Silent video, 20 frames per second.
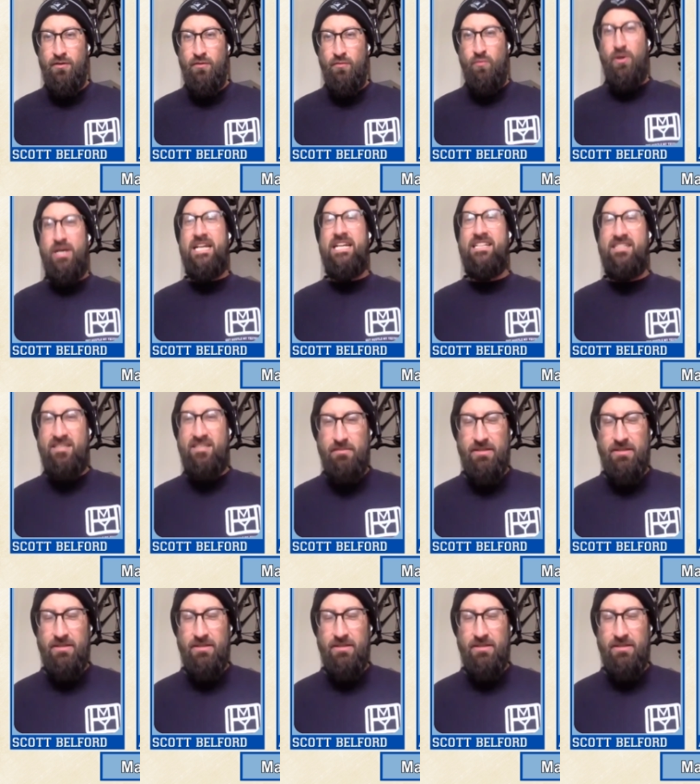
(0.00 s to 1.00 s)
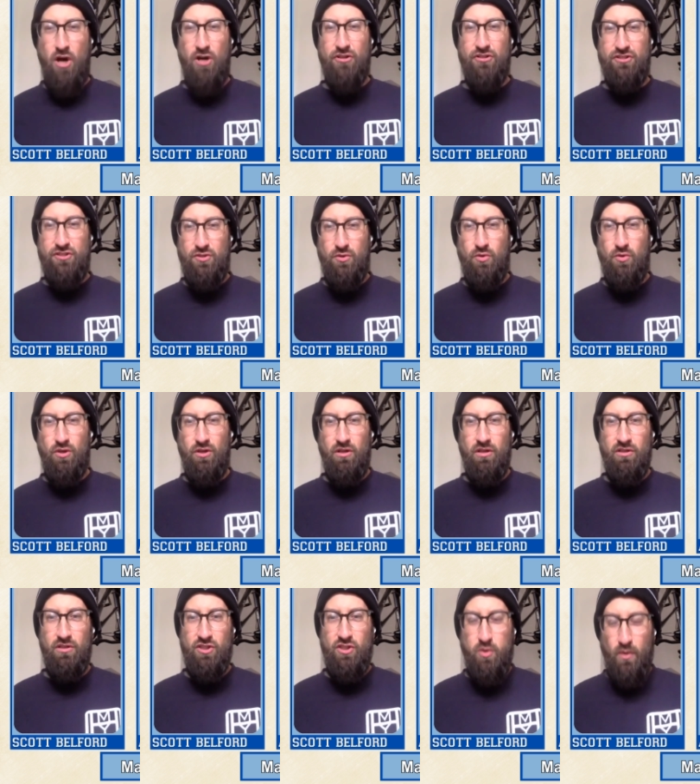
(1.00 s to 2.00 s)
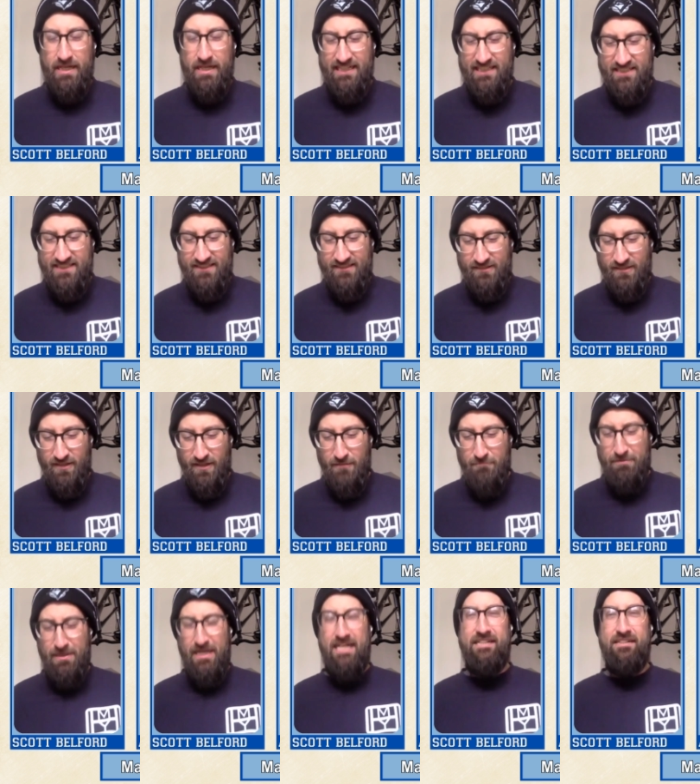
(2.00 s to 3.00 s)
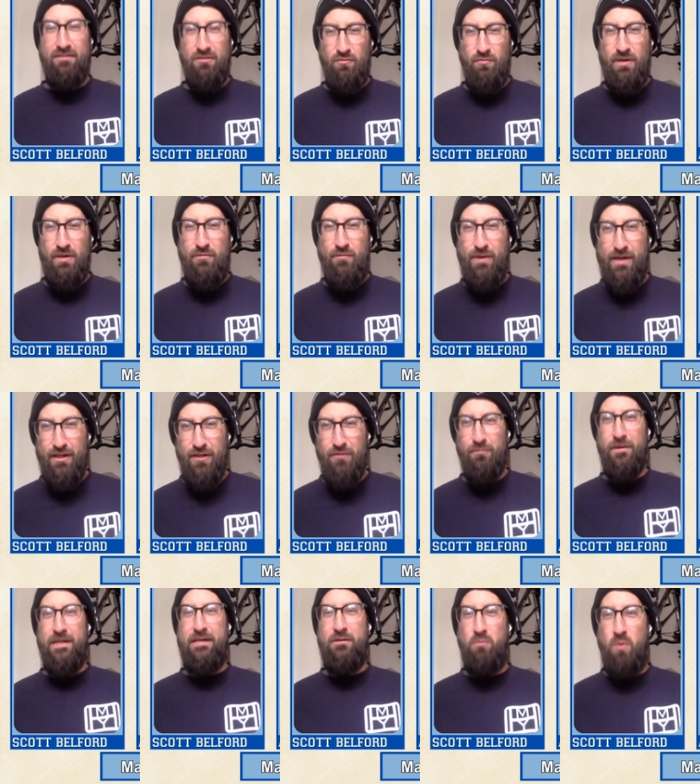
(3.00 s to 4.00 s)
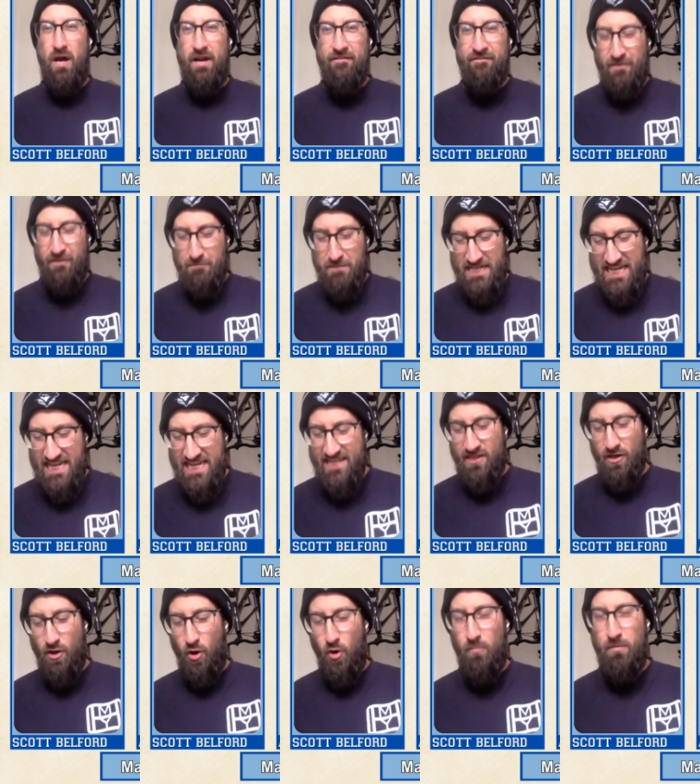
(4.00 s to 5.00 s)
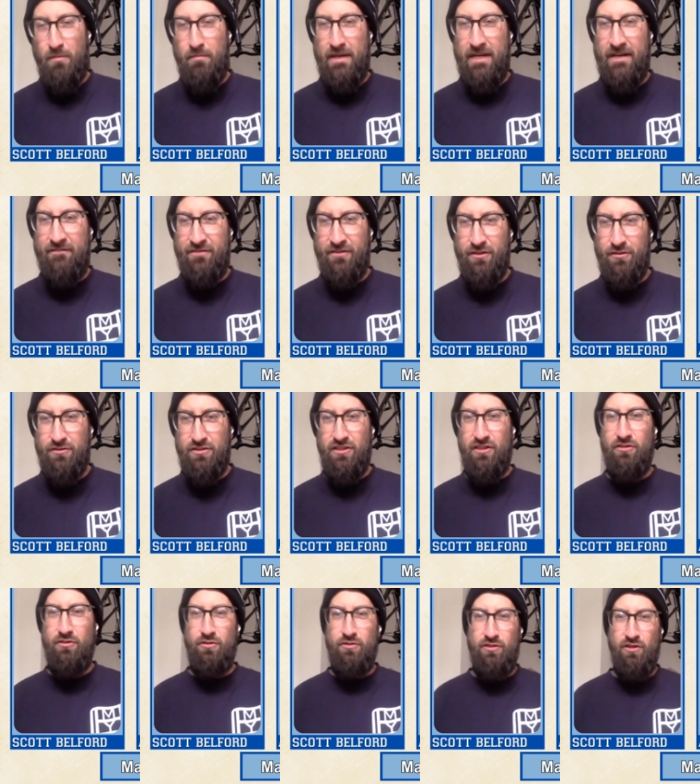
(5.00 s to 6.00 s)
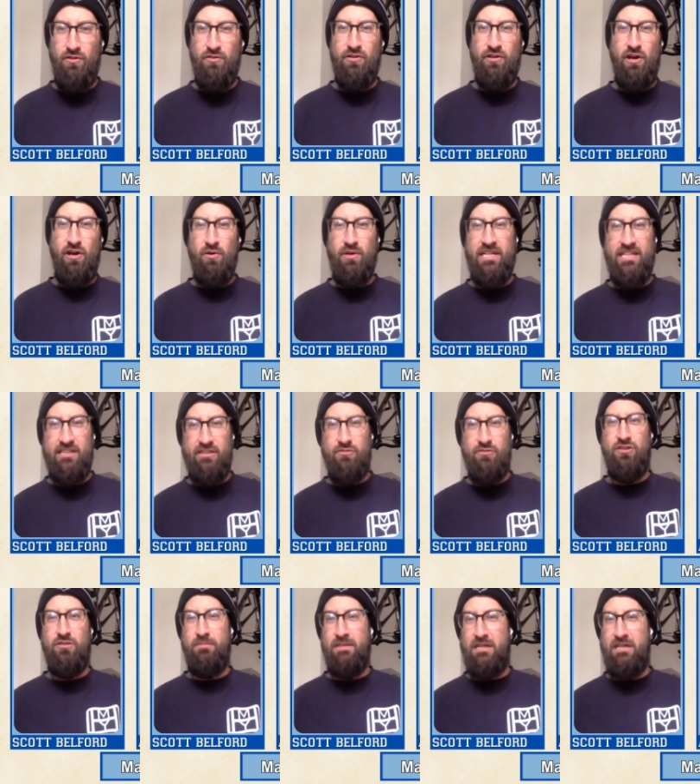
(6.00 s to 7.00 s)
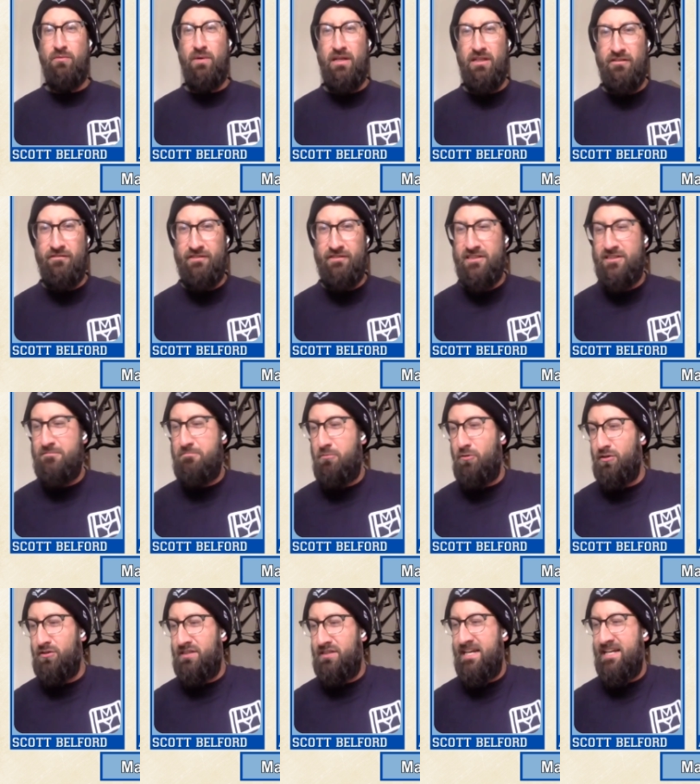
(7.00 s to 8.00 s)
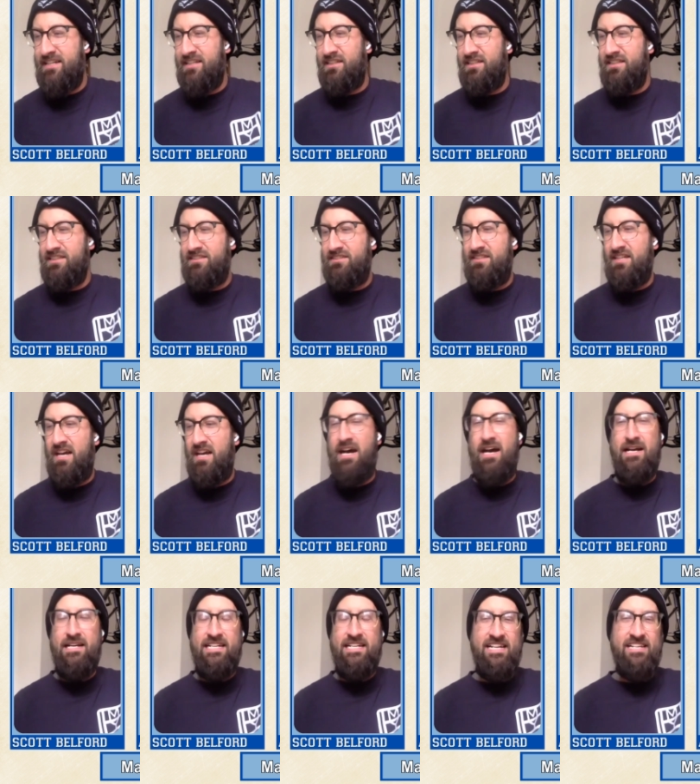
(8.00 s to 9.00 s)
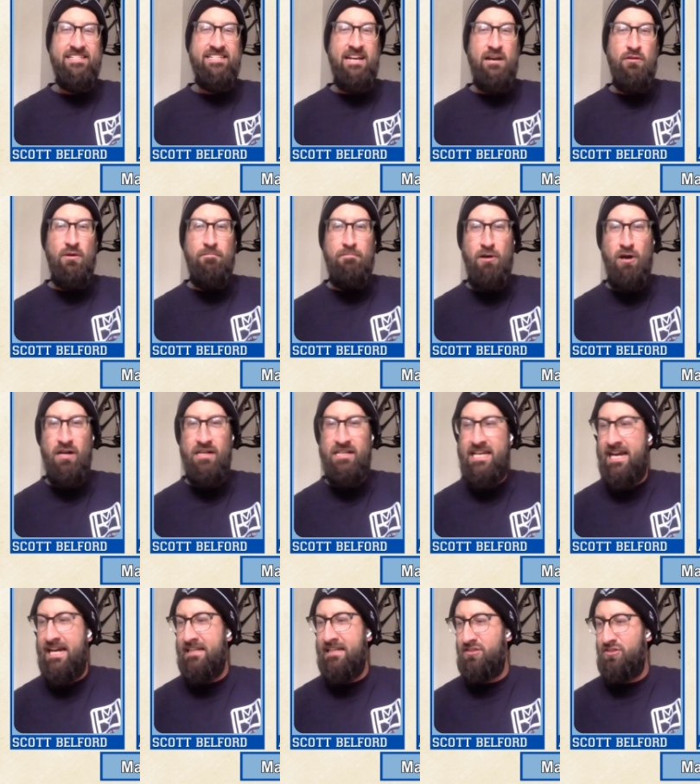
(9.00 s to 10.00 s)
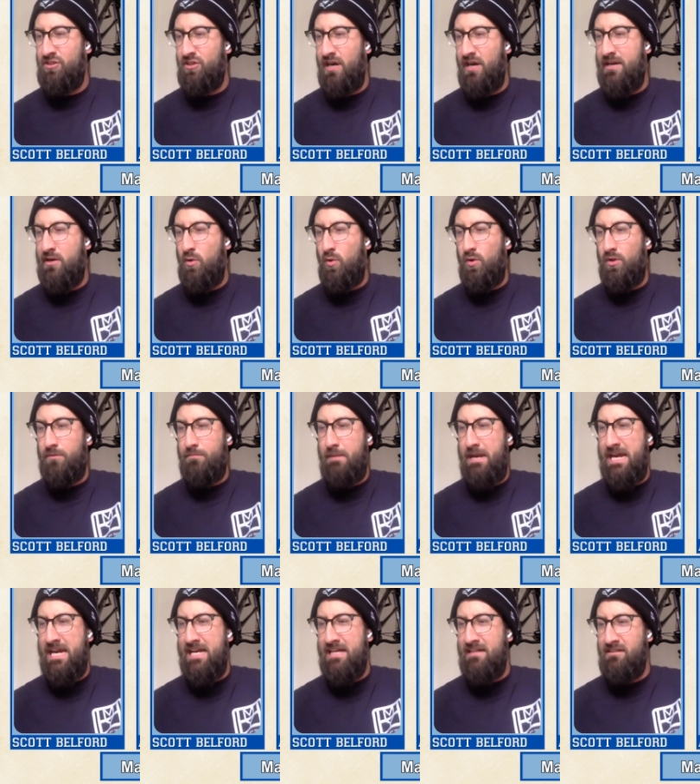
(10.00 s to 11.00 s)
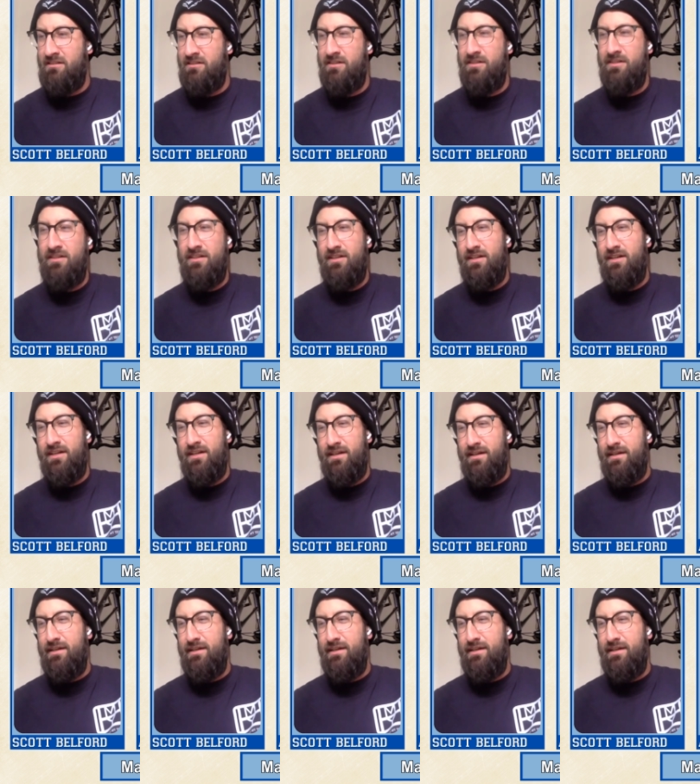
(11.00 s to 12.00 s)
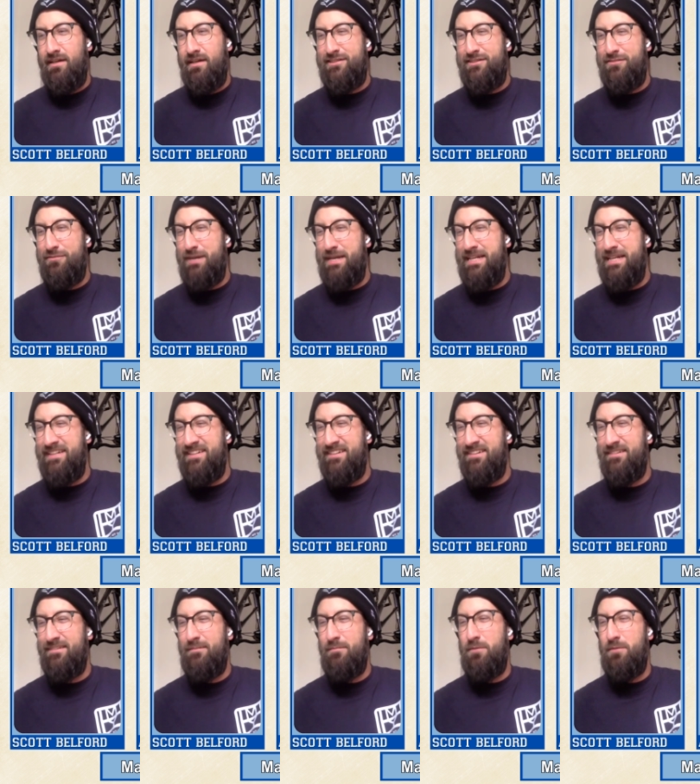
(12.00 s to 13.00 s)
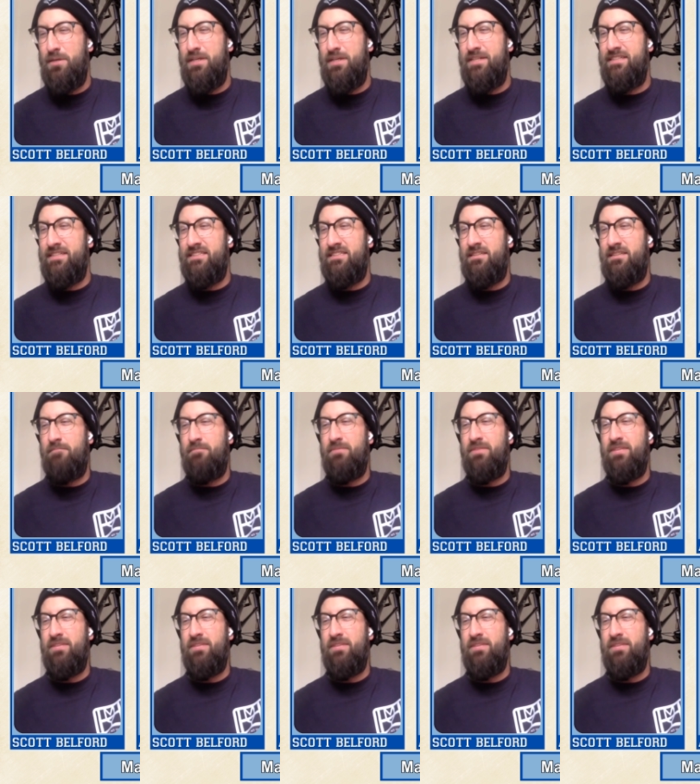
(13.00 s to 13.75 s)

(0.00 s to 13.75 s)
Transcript: read some of the Barstool tweets, but we will read one from Keith Olbermann. For those of you who don't know, he used to be a relevant sports analyst. He is now a podcaster and old man. His tweet was,